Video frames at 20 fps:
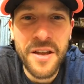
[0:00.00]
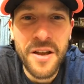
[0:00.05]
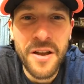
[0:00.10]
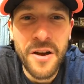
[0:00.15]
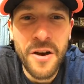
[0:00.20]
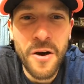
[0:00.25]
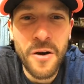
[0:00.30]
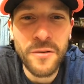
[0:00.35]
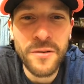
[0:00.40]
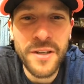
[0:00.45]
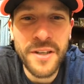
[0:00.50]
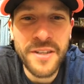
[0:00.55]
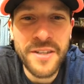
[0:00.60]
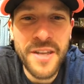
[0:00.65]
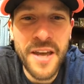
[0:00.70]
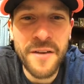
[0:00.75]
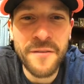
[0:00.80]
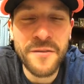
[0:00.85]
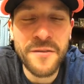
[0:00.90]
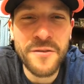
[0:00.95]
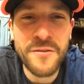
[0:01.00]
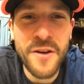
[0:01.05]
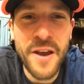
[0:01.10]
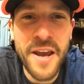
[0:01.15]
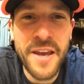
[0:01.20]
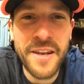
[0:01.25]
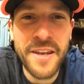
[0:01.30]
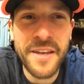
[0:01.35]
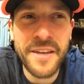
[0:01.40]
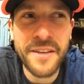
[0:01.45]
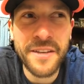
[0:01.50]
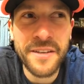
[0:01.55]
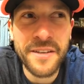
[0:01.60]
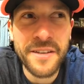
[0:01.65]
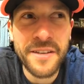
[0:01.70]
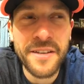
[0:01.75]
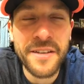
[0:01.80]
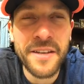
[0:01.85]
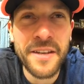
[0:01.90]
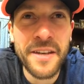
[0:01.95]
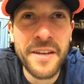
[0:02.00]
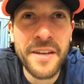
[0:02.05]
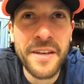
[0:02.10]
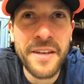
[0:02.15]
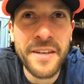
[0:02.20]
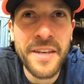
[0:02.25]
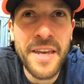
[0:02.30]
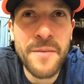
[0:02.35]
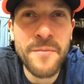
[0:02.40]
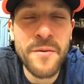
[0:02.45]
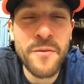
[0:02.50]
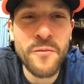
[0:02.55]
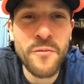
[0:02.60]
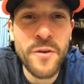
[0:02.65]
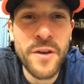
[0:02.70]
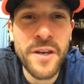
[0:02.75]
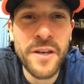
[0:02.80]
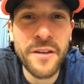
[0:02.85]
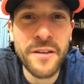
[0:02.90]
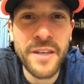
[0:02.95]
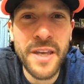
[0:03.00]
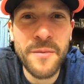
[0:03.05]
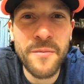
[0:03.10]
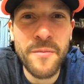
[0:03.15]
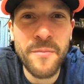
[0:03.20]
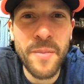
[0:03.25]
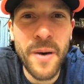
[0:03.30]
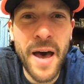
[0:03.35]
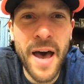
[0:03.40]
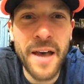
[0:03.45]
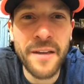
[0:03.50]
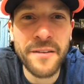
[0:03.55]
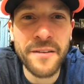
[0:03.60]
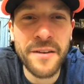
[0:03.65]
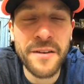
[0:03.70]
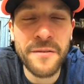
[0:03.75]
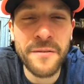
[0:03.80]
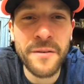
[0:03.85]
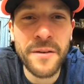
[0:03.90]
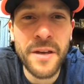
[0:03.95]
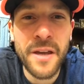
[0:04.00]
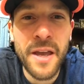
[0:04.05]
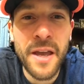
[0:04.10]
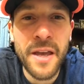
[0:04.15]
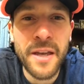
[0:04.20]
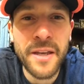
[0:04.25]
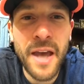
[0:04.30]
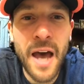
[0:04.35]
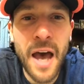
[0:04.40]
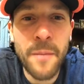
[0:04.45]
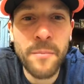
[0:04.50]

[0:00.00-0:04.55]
only tough training. Keep it real, keep it positive. God